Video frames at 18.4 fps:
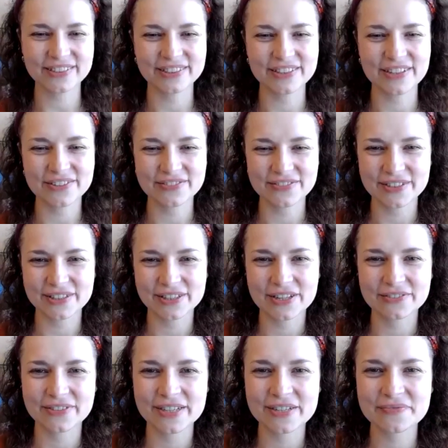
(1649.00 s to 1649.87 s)
love it,
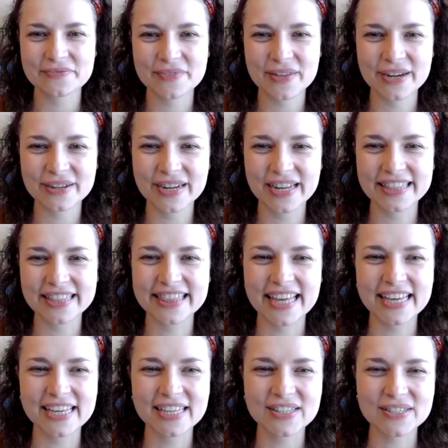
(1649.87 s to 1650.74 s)
love it. All right.
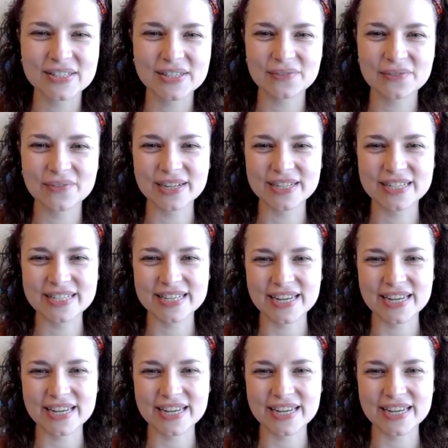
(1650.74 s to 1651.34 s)
Thank you so much,